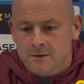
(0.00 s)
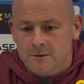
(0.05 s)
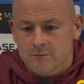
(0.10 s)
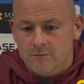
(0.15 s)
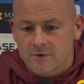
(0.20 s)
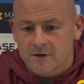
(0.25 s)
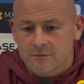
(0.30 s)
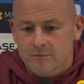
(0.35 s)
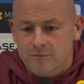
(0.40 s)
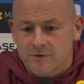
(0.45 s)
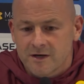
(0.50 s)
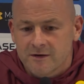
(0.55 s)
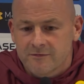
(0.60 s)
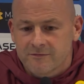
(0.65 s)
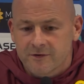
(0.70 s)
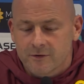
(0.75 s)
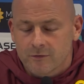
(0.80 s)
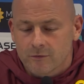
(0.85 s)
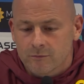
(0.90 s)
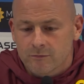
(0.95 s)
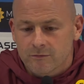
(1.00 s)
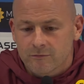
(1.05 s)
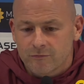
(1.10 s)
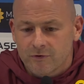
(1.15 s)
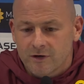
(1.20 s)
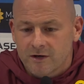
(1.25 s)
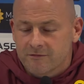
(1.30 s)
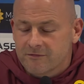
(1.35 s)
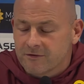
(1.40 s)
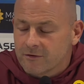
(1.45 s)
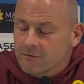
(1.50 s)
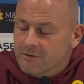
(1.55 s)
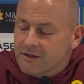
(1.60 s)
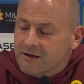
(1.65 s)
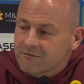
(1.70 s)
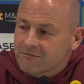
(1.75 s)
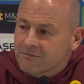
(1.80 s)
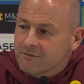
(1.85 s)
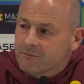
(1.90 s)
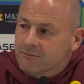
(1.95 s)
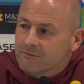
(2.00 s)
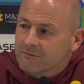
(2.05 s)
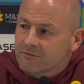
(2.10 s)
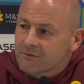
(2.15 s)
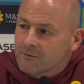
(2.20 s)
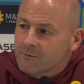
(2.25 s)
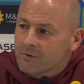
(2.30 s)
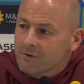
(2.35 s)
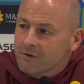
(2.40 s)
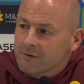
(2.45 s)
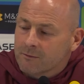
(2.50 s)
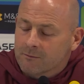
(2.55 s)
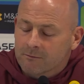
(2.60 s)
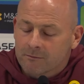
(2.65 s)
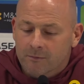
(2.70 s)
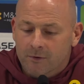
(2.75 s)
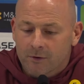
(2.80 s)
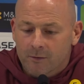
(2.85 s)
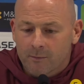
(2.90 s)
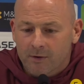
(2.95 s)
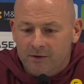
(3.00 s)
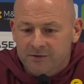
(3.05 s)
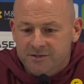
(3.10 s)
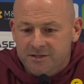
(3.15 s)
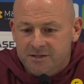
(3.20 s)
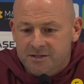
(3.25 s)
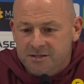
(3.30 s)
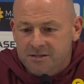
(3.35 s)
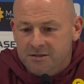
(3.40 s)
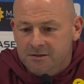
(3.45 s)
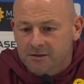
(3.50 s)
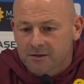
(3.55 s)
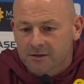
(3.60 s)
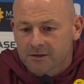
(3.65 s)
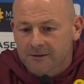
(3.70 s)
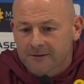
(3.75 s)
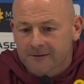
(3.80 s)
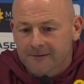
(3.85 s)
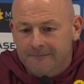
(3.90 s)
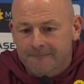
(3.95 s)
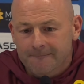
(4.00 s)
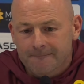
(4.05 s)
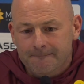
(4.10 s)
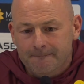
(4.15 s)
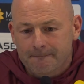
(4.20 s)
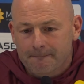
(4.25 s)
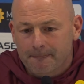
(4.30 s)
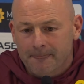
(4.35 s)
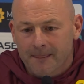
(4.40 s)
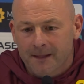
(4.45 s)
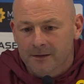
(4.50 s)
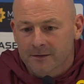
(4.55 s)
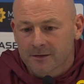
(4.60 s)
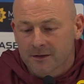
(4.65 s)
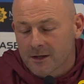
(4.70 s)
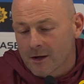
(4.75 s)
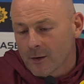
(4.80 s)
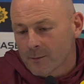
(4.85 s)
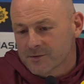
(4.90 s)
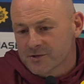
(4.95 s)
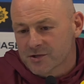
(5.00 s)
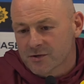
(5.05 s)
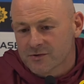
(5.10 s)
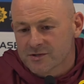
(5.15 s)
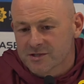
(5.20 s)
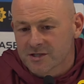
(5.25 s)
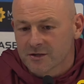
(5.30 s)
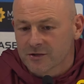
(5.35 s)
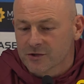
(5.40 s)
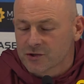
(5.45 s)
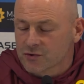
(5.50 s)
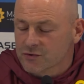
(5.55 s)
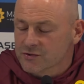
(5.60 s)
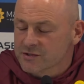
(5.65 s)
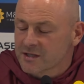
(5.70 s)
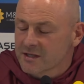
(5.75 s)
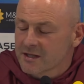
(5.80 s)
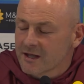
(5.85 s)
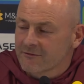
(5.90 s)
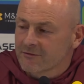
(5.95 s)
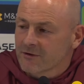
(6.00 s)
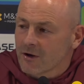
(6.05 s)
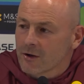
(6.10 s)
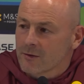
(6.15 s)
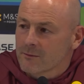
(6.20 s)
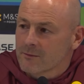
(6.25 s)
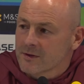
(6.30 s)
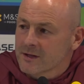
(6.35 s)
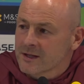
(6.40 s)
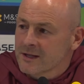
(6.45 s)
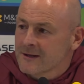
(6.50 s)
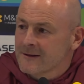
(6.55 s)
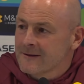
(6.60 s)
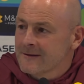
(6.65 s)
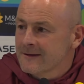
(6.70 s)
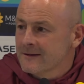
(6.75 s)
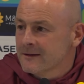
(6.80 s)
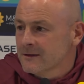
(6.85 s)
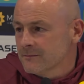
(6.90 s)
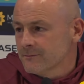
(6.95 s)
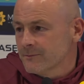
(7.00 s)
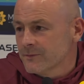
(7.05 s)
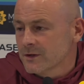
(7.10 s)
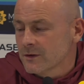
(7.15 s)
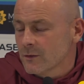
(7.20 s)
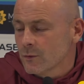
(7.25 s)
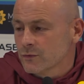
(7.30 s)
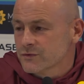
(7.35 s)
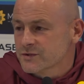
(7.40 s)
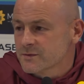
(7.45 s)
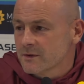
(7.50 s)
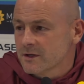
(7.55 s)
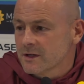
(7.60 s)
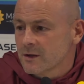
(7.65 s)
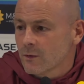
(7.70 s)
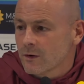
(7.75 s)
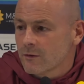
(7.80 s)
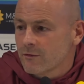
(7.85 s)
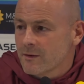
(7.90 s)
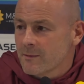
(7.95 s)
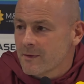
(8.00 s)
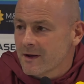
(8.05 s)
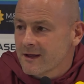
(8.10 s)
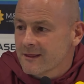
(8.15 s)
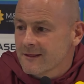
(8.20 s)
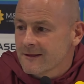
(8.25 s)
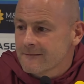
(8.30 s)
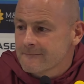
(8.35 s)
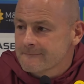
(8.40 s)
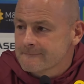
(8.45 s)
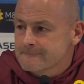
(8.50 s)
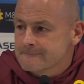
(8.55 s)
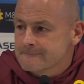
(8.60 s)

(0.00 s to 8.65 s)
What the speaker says: Really feel that from my bosses and the opportunity and the trust that they've got in me. You know, ultimately, you want to repay that.